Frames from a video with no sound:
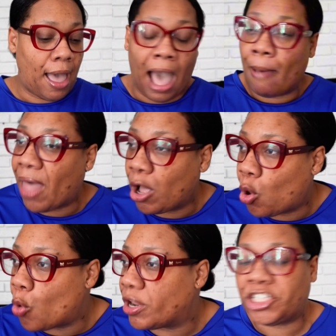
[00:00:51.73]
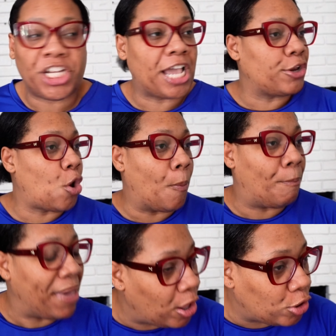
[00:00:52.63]
I'm not going to check no
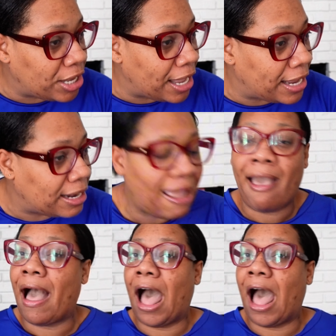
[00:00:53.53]
building.